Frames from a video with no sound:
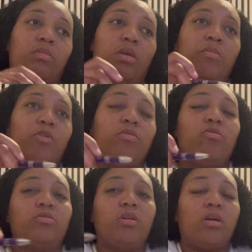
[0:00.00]
Imi only
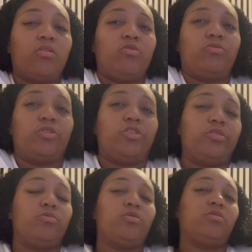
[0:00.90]
got diagnosed when she
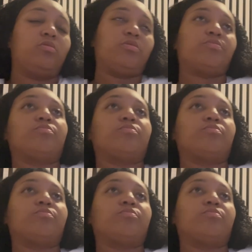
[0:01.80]
was